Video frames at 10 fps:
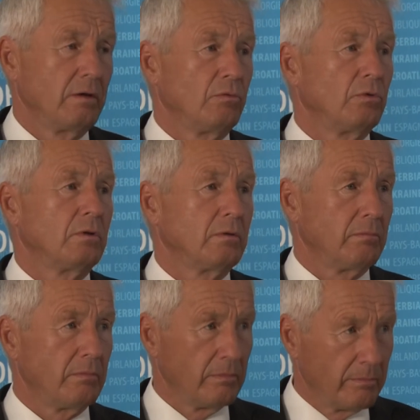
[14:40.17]
one
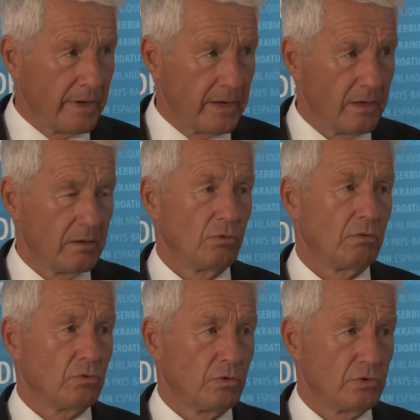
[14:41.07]
may,
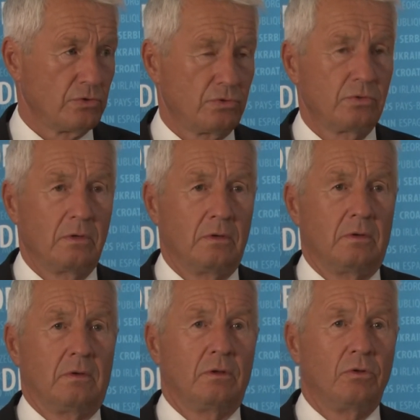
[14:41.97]
of course,
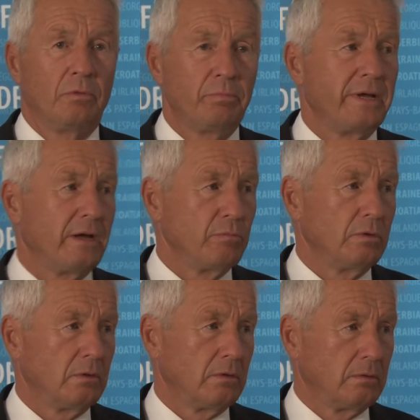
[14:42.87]
not be
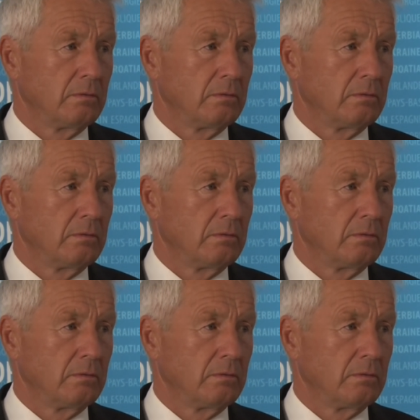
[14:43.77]
able